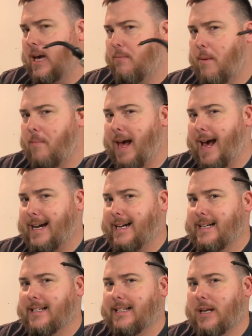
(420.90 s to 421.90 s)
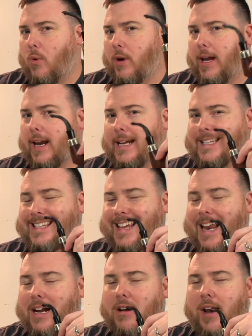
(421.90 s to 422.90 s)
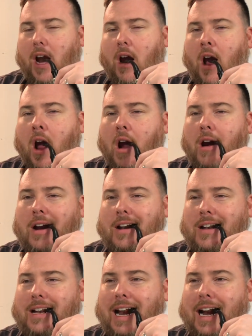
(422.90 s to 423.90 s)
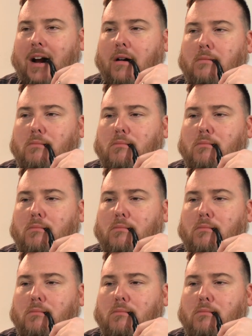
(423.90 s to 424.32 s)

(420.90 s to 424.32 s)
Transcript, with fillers: hit my mic. Don't want to get any static on here. Static.